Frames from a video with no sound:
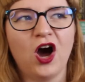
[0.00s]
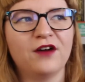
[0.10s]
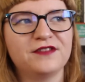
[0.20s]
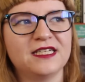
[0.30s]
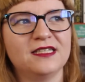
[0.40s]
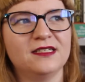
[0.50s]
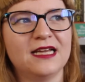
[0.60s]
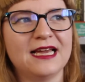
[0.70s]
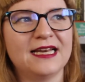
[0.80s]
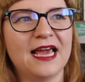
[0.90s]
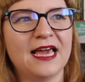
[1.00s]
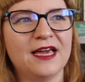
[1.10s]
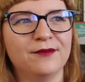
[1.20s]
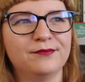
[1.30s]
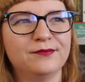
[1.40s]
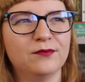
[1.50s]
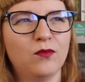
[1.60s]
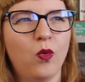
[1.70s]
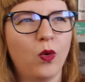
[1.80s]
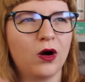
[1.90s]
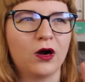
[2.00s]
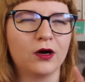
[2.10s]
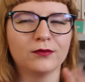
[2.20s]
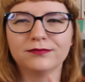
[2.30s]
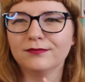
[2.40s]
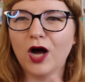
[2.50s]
often in a more